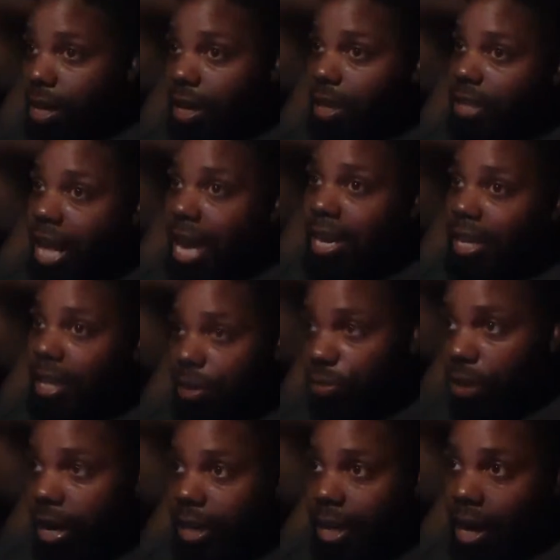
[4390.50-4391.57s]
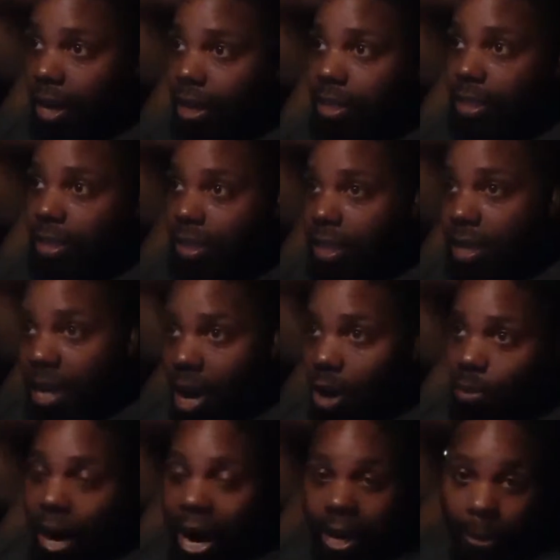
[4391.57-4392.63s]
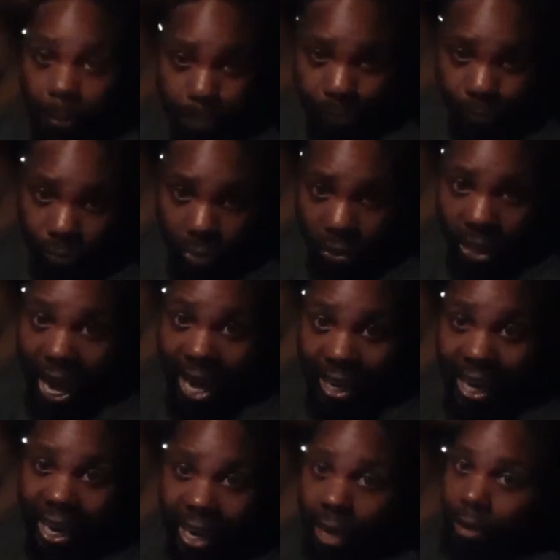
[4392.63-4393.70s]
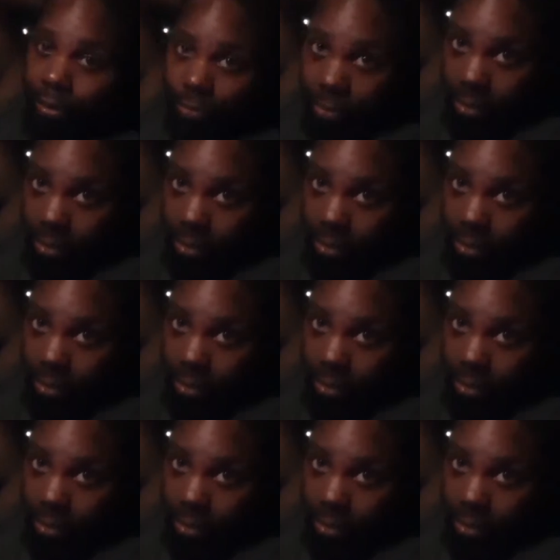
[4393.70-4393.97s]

They Live right now. All right? They Live.